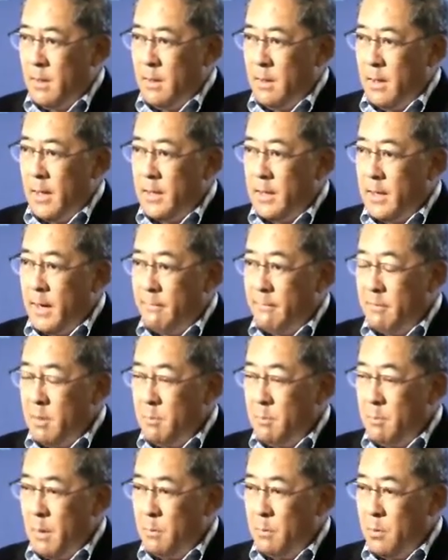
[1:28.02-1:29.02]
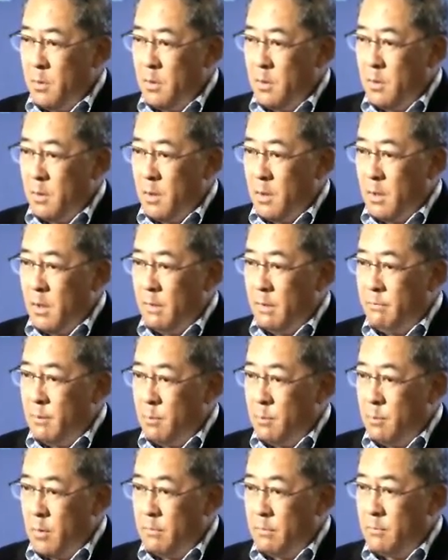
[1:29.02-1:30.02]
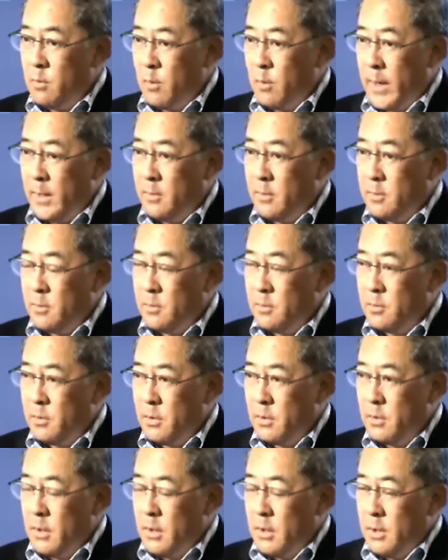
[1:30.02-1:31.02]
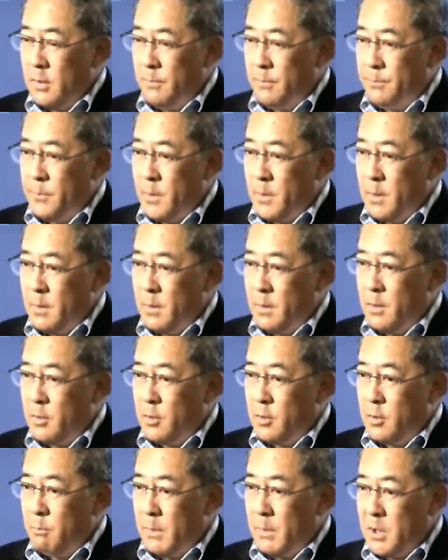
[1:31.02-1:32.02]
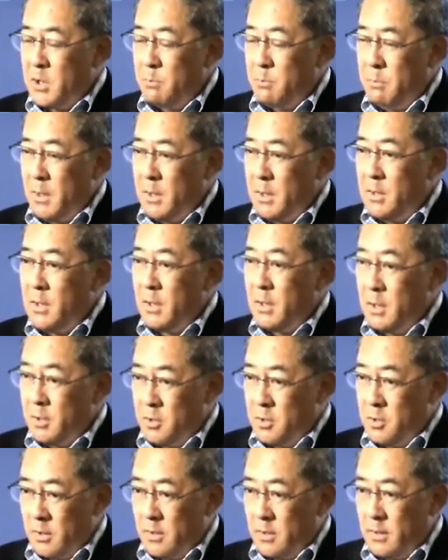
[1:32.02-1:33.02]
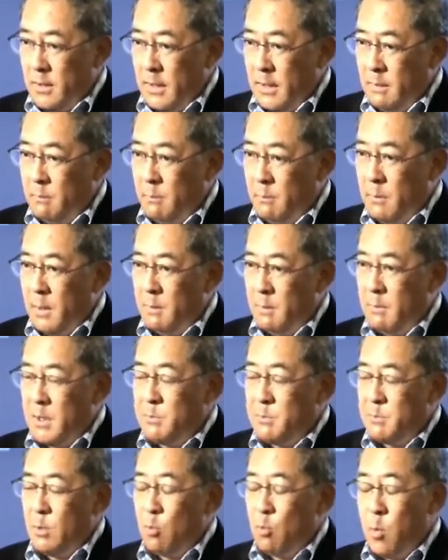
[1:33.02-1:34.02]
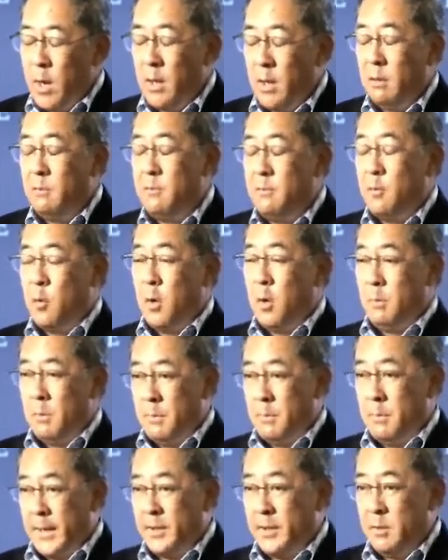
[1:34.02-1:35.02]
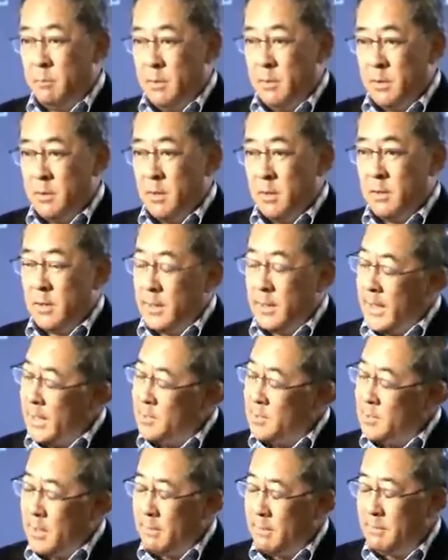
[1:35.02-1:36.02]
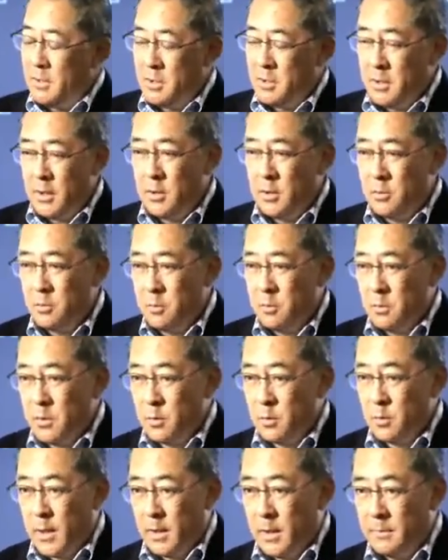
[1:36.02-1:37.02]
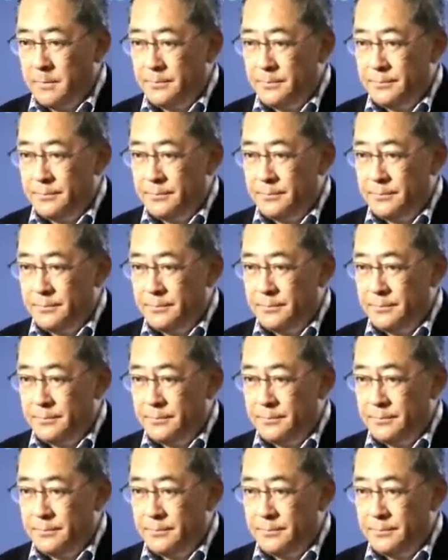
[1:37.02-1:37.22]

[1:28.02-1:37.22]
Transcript: and that every member of the board of directors must be diligent and, and must be well informed about the business, and that's obviously true as well.